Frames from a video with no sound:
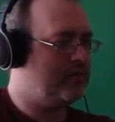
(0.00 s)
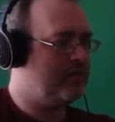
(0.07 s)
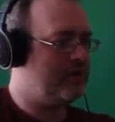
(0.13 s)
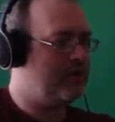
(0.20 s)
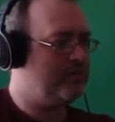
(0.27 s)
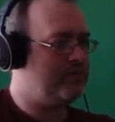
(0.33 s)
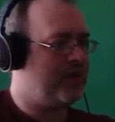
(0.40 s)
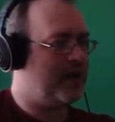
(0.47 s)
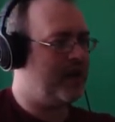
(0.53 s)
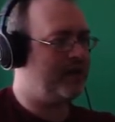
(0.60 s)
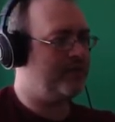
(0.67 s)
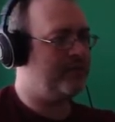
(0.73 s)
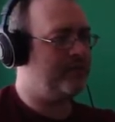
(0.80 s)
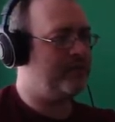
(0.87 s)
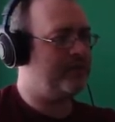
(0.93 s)
on,
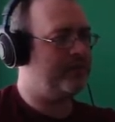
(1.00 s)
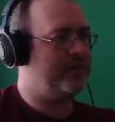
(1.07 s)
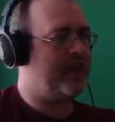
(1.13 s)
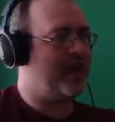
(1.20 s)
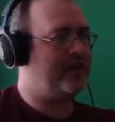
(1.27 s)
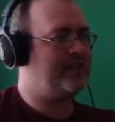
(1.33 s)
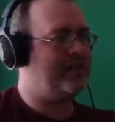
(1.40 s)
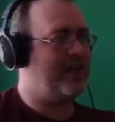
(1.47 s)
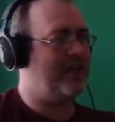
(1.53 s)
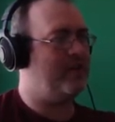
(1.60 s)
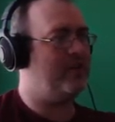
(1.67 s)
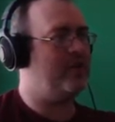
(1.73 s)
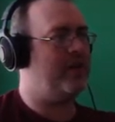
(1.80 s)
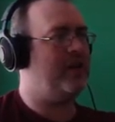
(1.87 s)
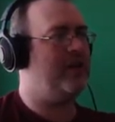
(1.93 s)
back and forth. That's it.
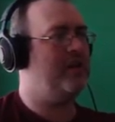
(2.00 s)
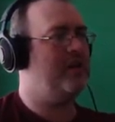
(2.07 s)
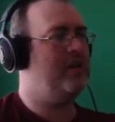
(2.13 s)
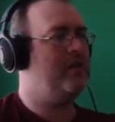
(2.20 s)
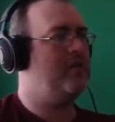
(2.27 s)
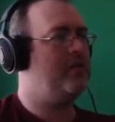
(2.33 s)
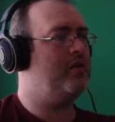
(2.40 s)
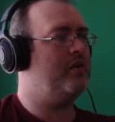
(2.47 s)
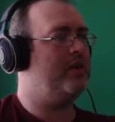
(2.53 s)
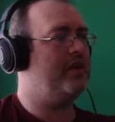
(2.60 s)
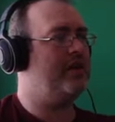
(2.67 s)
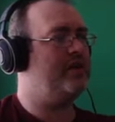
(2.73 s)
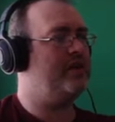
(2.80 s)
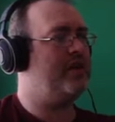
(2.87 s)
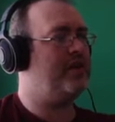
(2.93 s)
Okay, go the
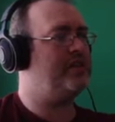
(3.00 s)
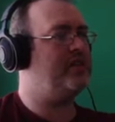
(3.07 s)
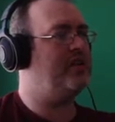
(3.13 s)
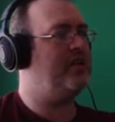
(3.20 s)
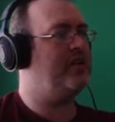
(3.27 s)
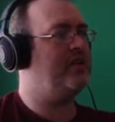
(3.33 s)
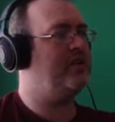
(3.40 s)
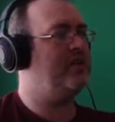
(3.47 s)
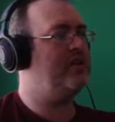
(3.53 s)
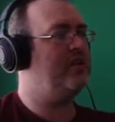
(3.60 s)
right direction now.